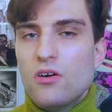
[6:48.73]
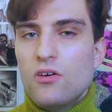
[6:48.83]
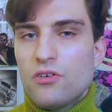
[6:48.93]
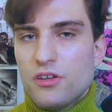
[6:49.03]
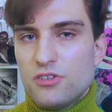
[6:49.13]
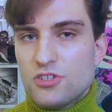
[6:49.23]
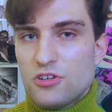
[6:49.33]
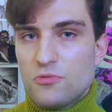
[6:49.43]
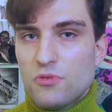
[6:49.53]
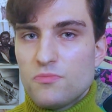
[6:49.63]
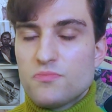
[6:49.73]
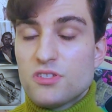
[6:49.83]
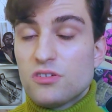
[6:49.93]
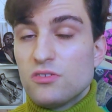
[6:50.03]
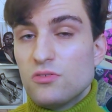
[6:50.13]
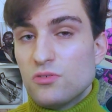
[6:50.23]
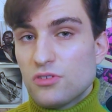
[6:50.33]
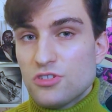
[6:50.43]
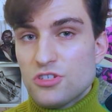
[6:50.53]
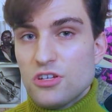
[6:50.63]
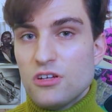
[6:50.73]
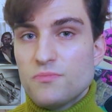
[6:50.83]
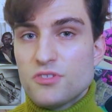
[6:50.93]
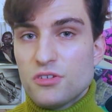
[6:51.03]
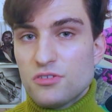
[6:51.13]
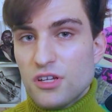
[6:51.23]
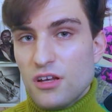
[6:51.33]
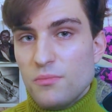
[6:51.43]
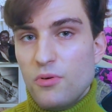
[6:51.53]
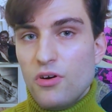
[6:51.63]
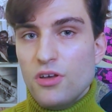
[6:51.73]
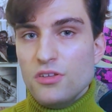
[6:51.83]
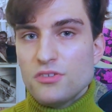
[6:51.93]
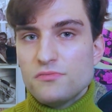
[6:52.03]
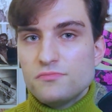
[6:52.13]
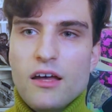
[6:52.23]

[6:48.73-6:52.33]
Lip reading: or in German psychologischer Psychotherapeut,